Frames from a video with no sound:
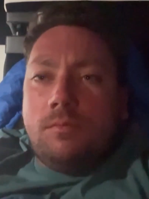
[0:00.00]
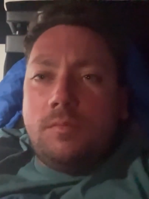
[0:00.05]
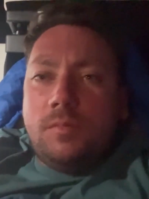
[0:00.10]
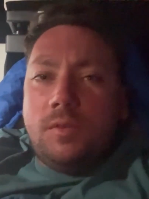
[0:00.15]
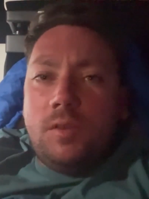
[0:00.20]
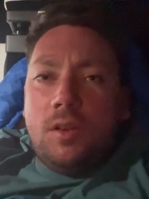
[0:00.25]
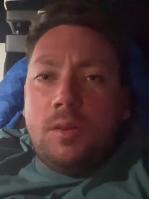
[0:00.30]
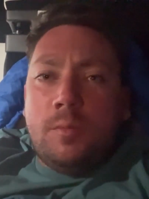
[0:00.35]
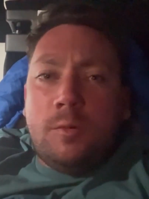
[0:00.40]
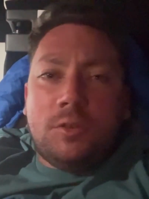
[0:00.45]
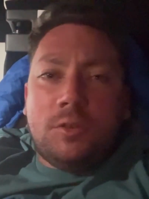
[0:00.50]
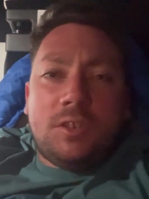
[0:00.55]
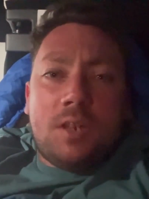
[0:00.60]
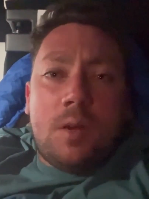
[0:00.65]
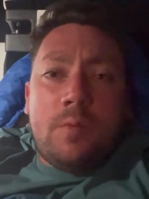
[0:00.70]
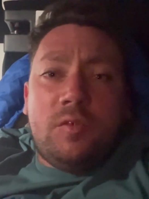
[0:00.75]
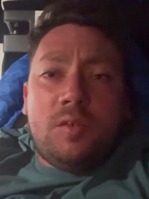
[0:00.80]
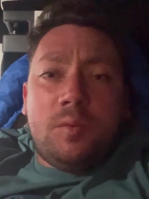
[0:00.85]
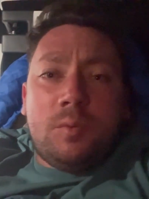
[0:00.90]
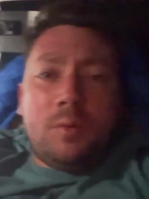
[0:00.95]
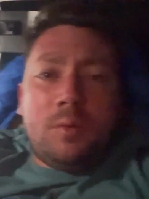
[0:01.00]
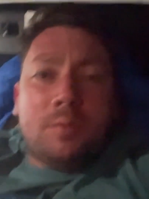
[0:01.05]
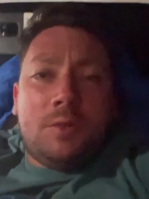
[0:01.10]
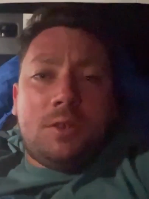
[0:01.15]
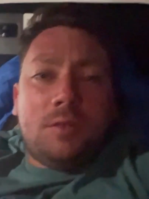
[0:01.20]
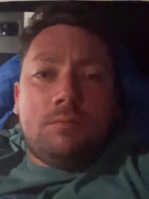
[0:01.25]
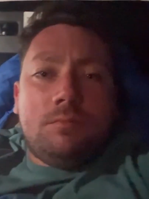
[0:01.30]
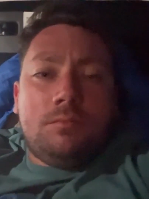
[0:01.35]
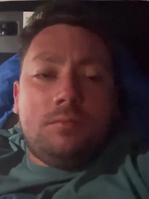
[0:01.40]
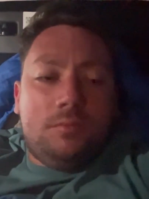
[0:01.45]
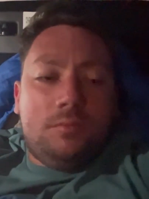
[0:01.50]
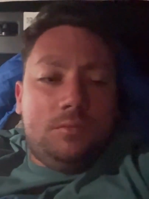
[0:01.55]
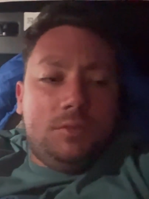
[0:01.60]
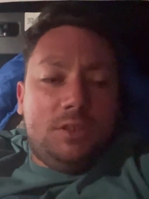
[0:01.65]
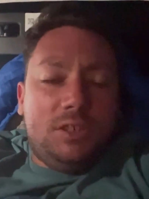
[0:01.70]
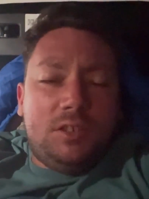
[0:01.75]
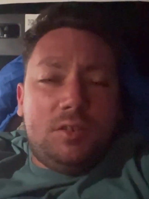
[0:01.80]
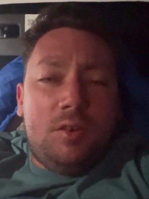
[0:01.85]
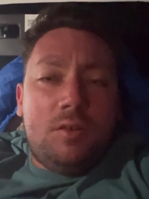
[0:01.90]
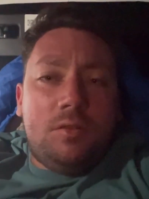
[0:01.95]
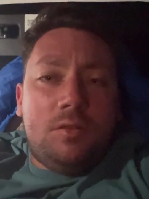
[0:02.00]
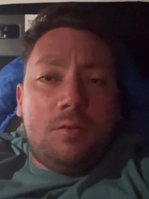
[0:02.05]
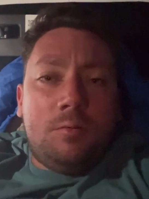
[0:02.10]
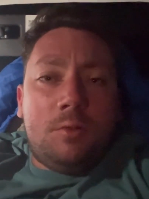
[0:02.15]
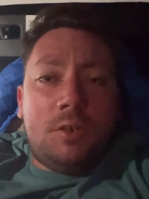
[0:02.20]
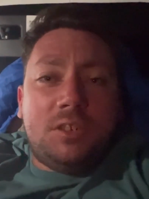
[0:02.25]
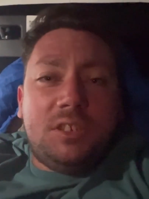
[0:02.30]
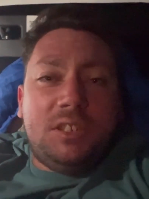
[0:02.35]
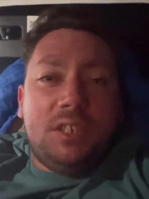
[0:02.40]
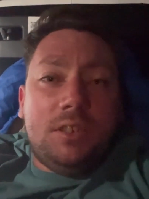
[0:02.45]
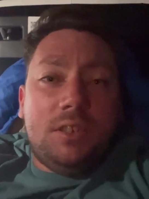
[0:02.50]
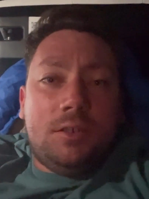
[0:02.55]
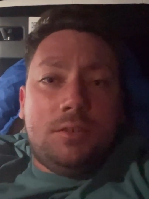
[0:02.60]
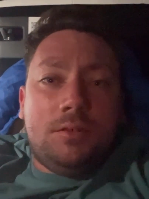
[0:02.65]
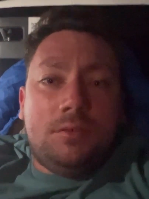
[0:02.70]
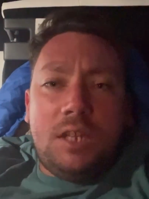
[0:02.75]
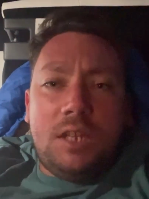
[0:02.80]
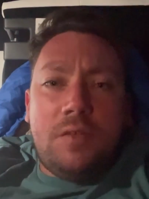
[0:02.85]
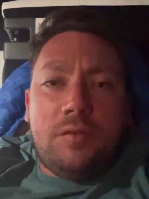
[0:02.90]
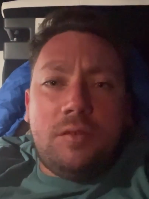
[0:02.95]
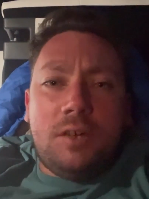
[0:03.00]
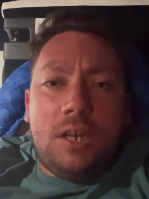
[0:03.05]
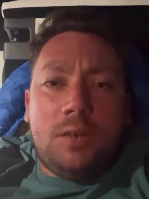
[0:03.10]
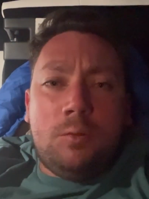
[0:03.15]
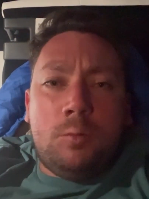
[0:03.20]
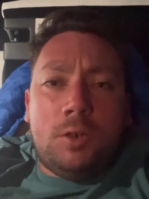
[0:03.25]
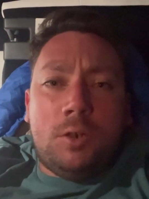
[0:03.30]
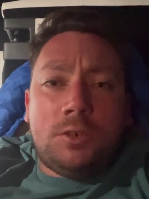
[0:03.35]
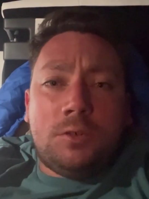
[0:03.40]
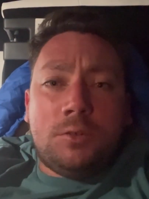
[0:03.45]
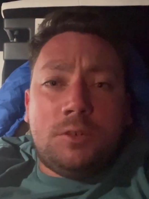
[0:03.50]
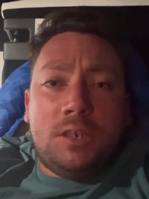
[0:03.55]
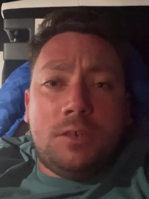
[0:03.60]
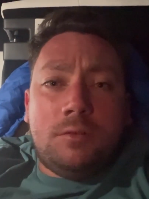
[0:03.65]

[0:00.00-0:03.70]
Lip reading: the most comfortable, but it's not the worst either. Definitely had worse hotel